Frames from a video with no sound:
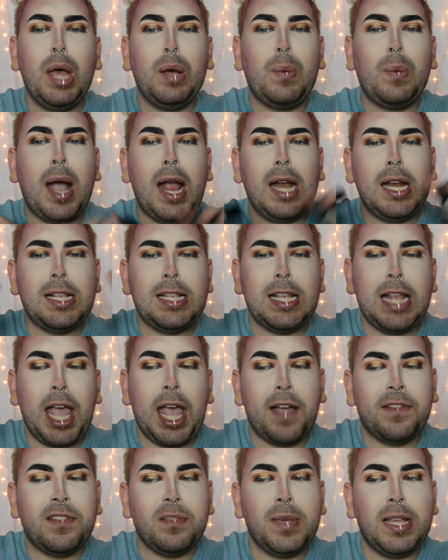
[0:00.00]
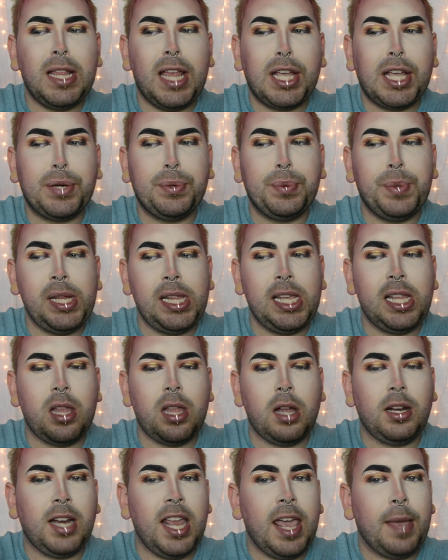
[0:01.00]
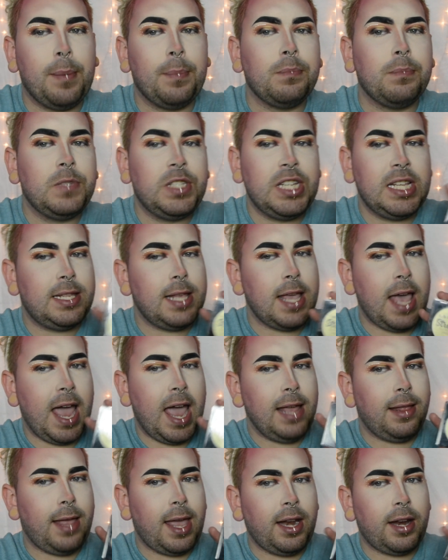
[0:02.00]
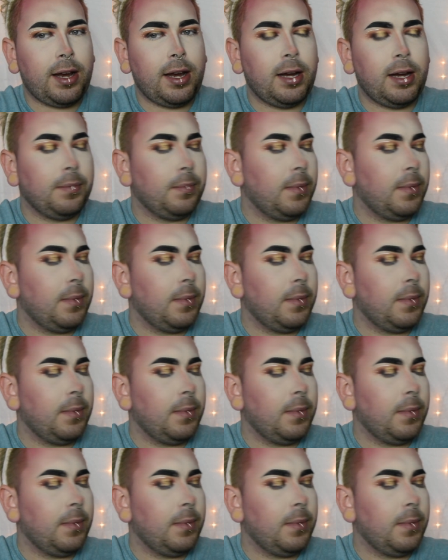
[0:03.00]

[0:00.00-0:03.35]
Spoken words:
Why does it have to be like a really long name? Just say highlighter.